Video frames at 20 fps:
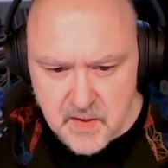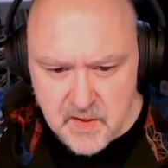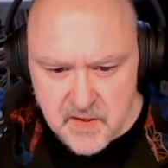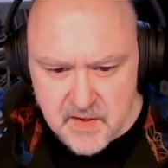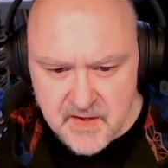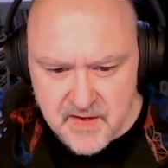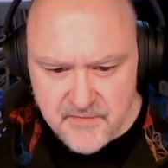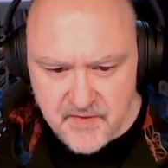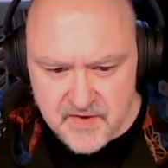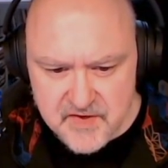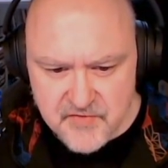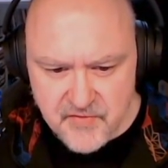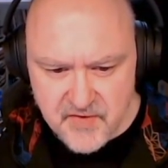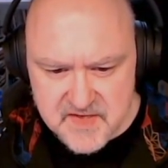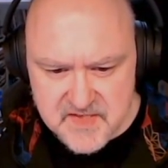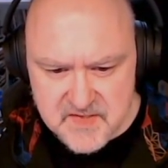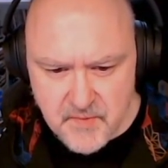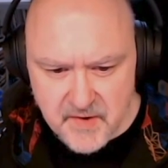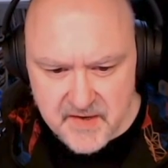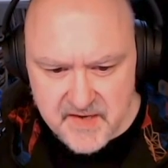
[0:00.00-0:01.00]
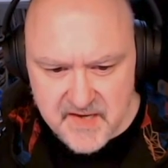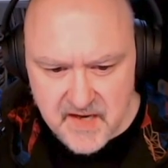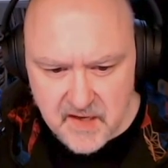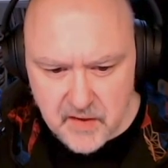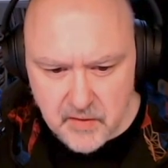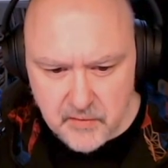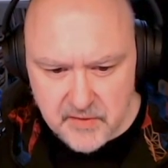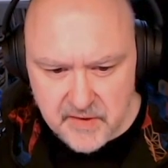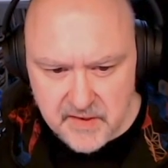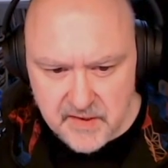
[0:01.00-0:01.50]
If I trust my
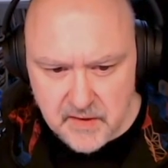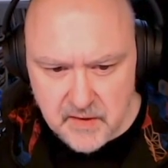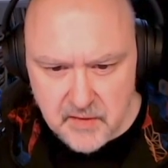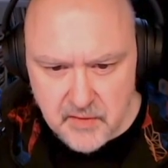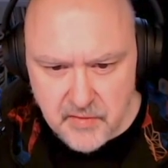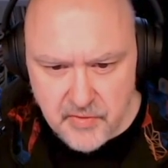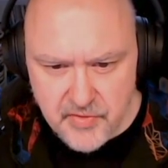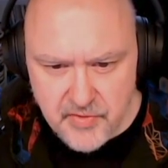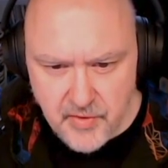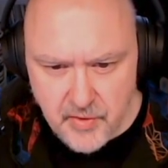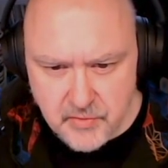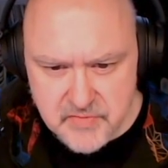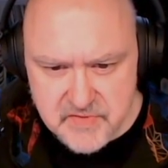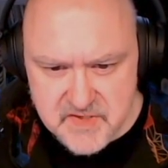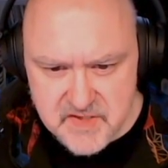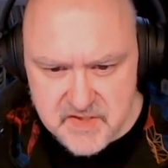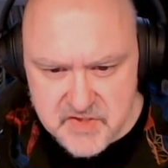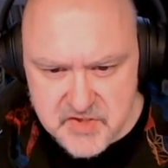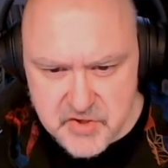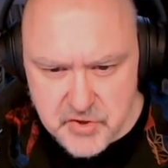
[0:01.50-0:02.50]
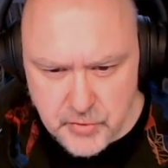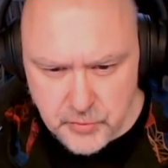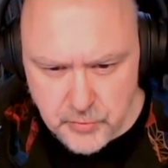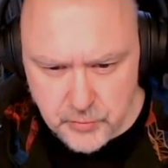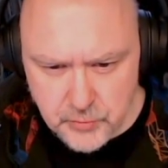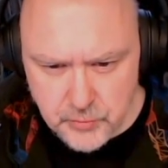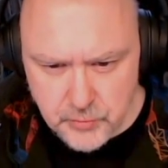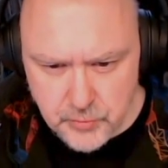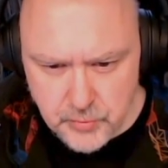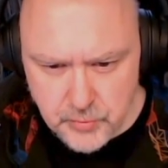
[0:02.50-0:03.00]
colouring, those are 2.